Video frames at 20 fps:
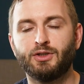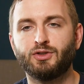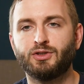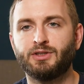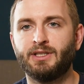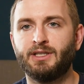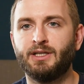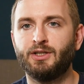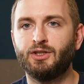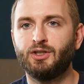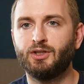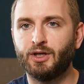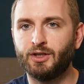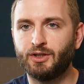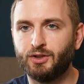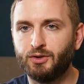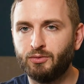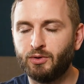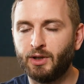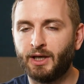interested in
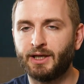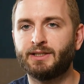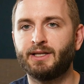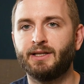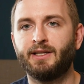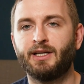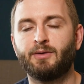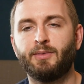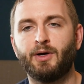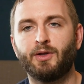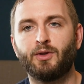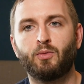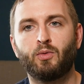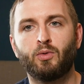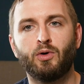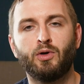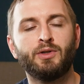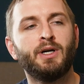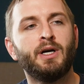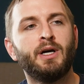and you like to think about
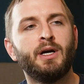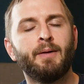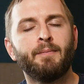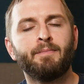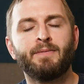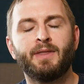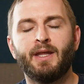the world